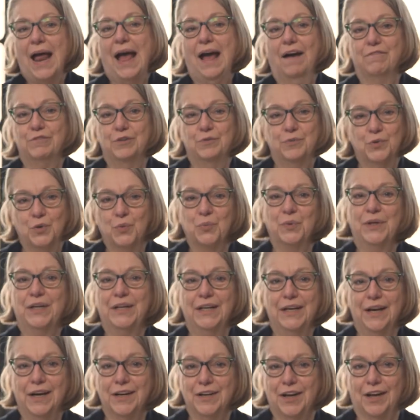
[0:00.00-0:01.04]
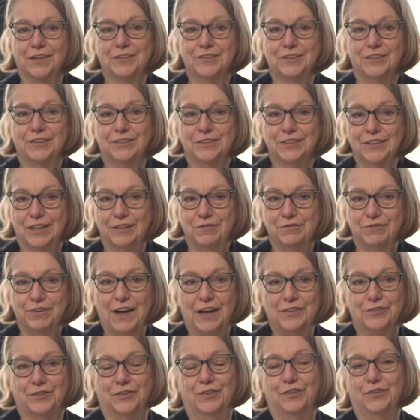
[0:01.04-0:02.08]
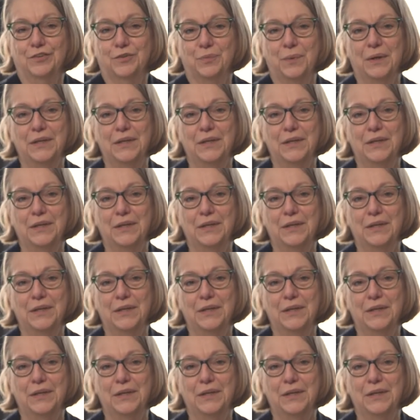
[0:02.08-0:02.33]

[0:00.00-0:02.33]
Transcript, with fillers: have if we're reading Augustine's Confessions,